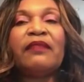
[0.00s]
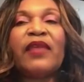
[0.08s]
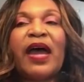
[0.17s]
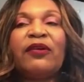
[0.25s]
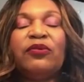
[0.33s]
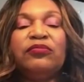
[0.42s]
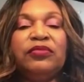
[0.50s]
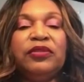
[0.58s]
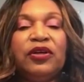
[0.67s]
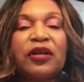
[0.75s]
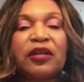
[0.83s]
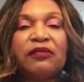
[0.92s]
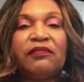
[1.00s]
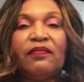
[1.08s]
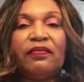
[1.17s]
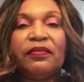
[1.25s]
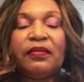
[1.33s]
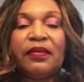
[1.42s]
I don't look,
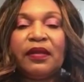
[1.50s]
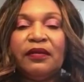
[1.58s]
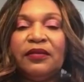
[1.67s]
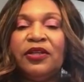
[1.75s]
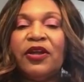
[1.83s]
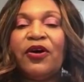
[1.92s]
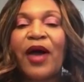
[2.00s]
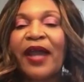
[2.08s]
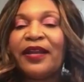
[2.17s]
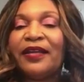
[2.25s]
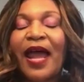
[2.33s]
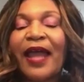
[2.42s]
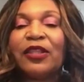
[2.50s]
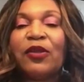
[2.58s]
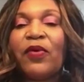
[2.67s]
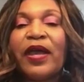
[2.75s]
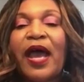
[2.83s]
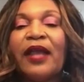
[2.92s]
you know, I didn't like the
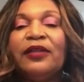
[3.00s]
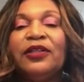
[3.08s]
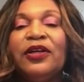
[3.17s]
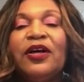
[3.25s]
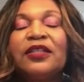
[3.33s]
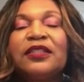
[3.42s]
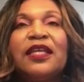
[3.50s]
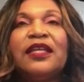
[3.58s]
way I looked.